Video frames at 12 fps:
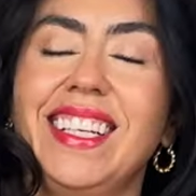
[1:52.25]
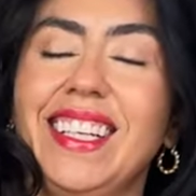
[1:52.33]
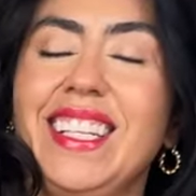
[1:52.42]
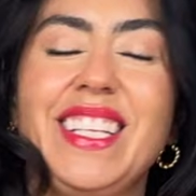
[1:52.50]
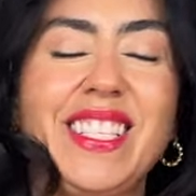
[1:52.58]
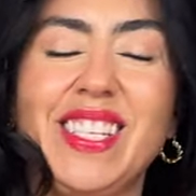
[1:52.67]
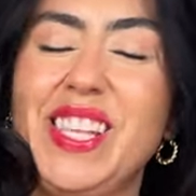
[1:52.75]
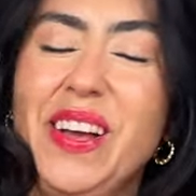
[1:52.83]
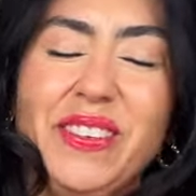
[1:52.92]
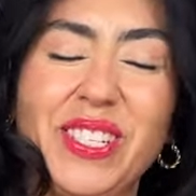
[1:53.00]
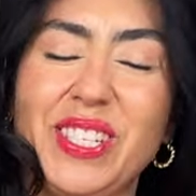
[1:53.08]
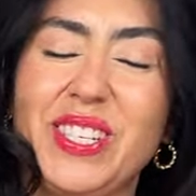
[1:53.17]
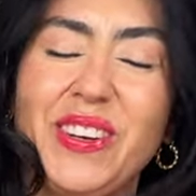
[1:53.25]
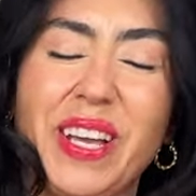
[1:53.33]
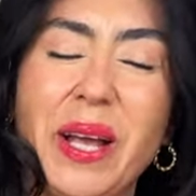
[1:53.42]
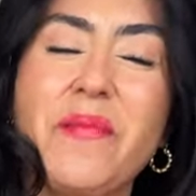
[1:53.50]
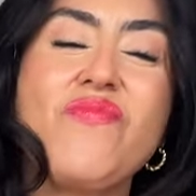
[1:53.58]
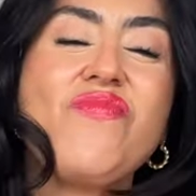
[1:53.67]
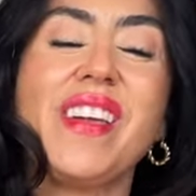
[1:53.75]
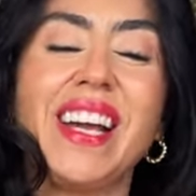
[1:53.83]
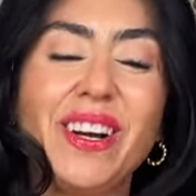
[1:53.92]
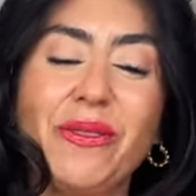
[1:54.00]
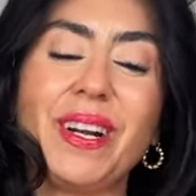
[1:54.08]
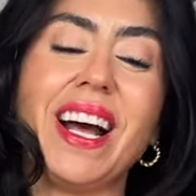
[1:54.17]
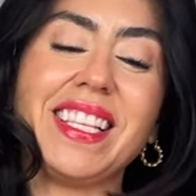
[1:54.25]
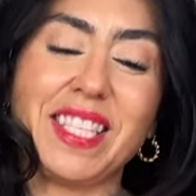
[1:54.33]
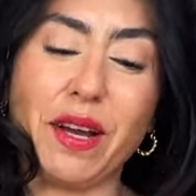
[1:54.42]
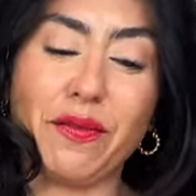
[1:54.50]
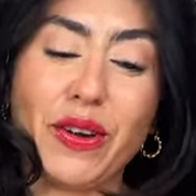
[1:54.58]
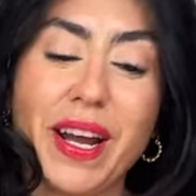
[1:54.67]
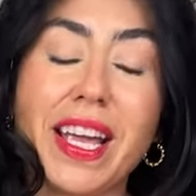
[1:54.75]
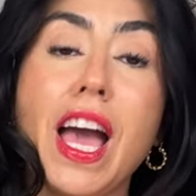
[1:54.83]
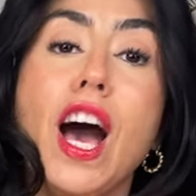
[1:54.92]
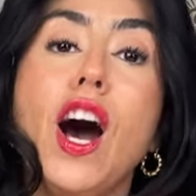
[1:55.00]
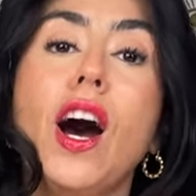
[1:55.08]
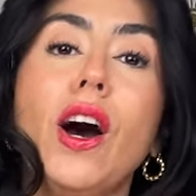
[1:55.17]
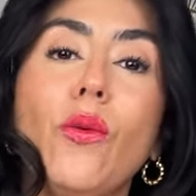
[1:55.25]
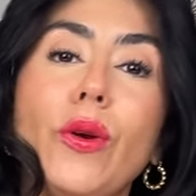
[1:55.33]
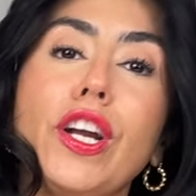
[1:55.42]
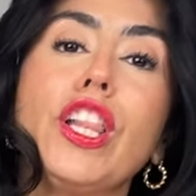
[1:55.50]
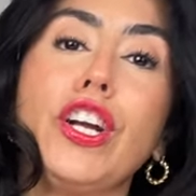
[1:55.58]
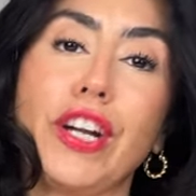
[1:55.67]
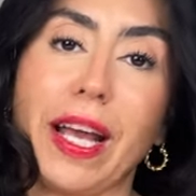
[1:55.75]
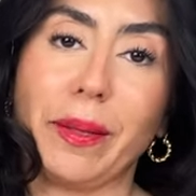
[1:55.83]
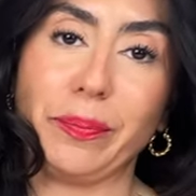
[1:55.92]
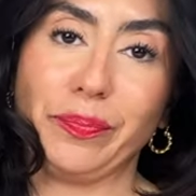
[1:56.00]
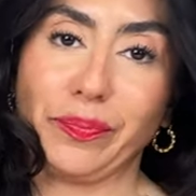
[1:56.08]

I'm just joking. We're not suffering. We're learning.